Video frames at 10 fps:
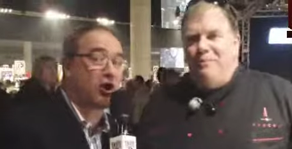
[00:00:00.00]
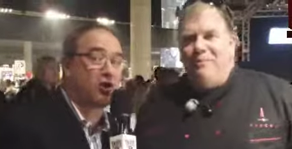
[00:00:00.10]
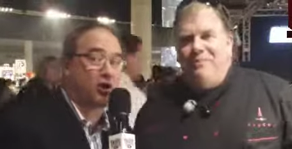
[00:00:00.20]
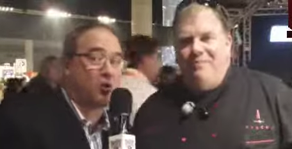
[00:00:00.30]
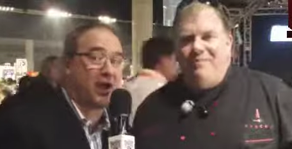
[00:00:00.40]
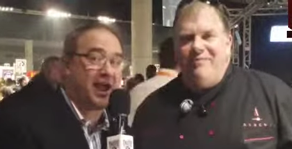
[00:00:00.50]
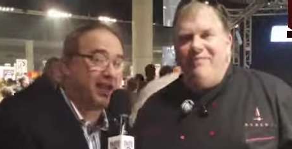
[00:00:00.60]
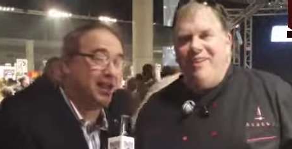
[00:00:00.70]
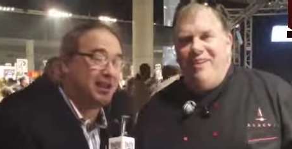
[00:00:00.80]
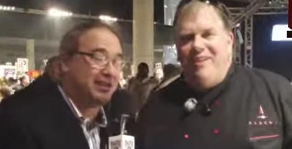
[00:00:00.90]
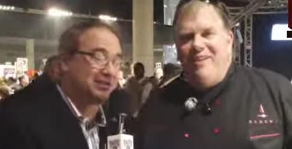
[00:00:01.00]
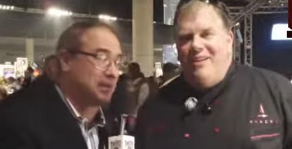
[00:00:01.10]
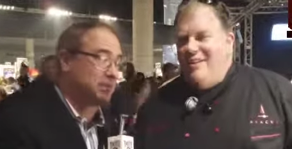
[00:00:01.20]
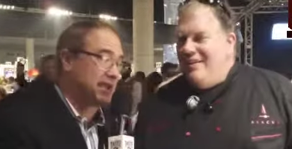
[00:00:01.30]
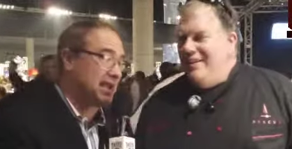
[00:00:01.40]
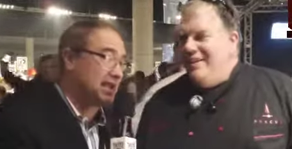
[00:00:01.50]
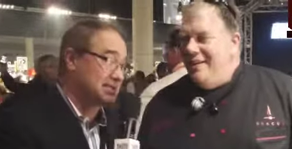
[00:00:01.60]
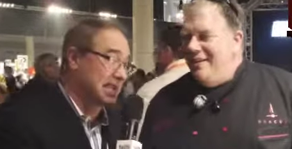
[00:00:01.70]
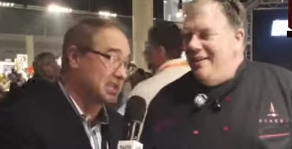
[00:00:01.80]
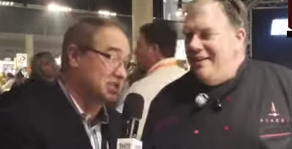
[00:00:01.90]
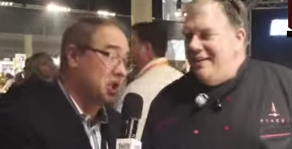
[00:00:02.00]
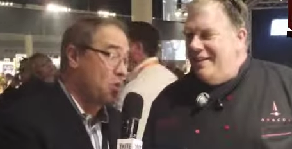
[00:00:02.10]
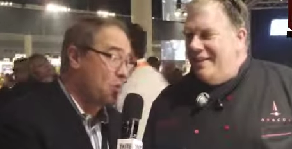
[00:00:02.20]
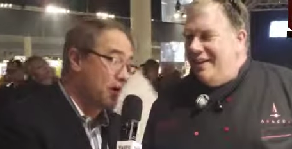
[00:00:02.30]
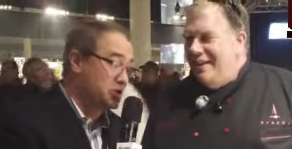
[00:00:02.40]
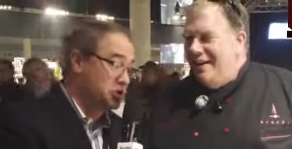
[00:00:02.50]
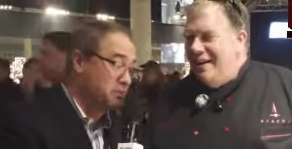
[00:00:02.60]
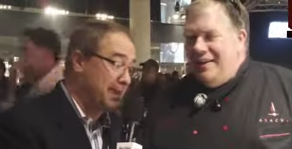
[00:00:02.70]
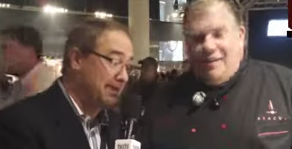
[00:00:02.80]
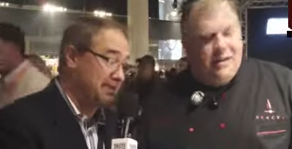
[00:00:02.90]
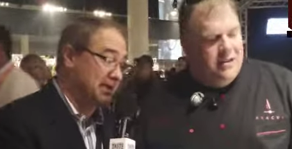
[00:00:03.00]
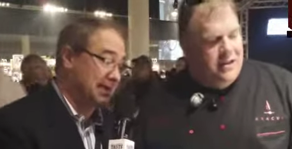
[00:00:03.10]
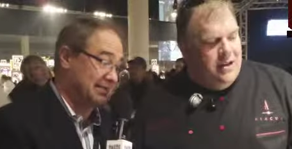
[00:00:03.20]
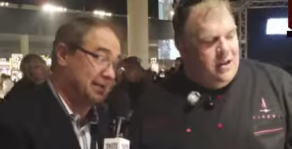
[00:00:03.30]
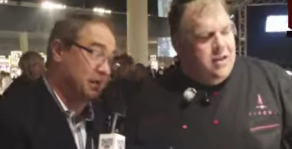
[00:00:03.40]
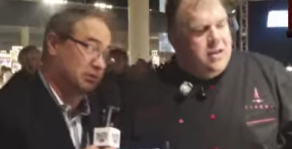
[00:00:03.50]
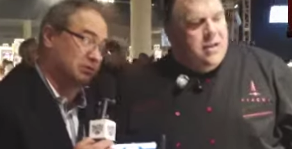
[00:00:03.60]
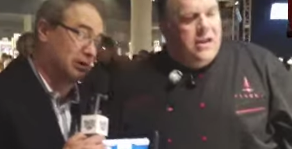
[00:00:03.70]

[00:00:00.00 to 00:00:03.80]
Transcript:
Speaker 1: of are in a way, except they can't taste. What did you make tonight? Because that looks